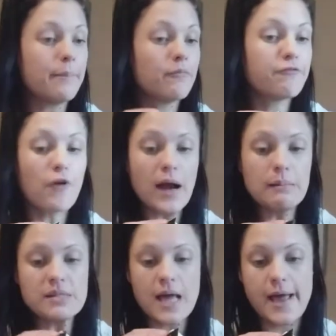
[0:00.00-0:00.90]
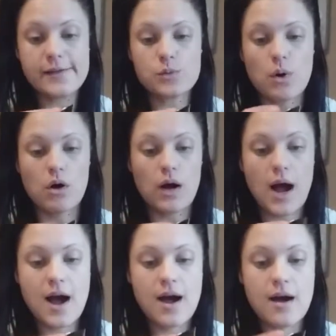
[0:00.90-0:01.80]
Frames as well.
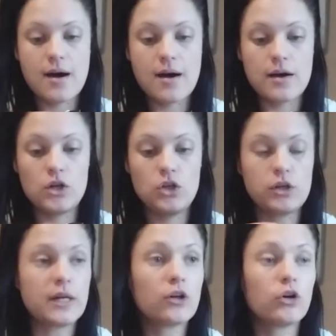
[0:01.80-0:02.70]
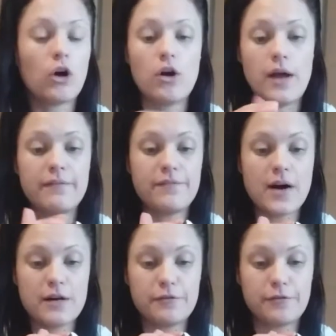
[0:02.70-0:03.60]
You can go and
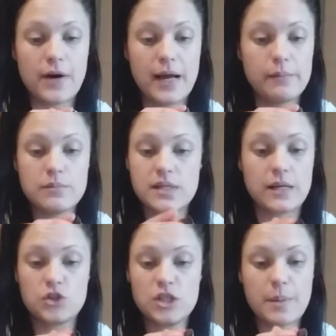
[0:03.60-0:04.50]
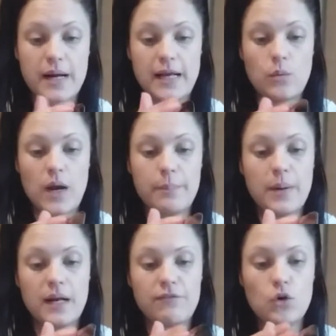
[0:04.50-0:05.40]
find frames just about anywhere,
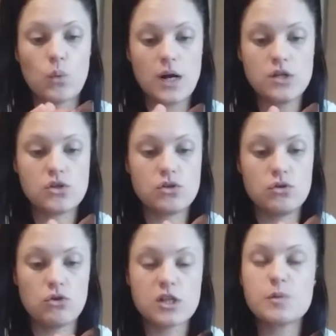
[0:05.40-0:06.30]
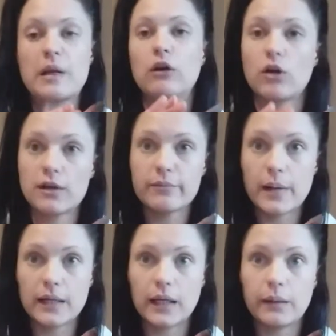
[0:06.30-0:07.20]
but if you want to not spend a lot of
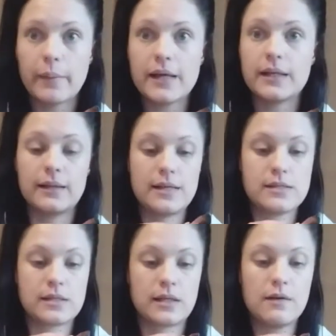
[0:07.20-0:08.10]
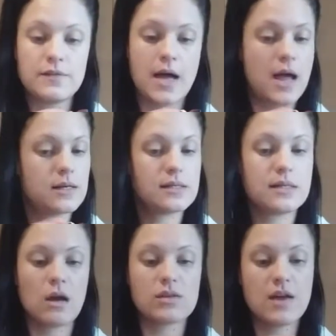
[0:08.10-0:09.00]
money making these gifts, I
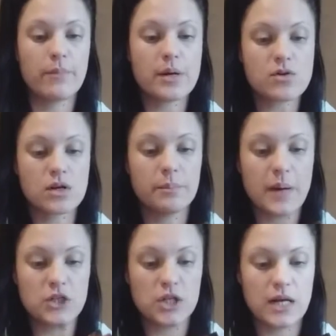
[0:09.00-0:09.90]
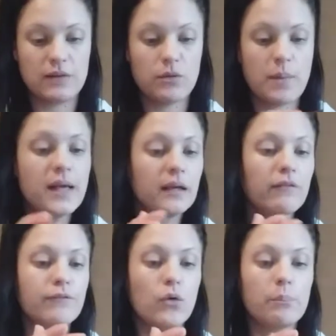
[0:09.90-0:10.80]
understand, because everybody's on a budget, and if you're
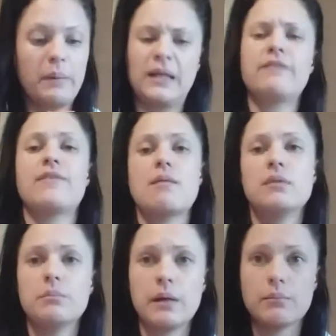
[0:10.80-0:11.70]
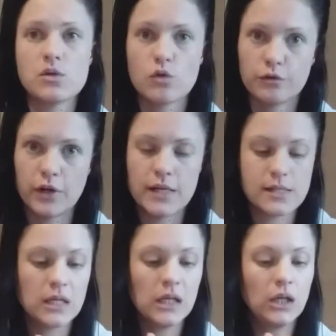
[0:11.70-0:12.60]
making for many family members or
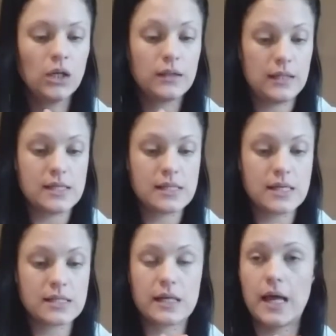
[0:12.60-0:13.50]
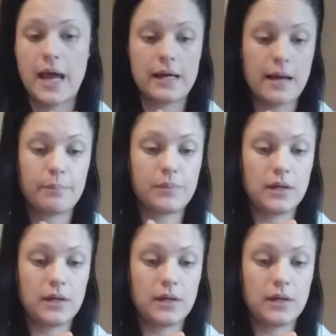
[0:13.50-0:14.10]
friends, these things can add up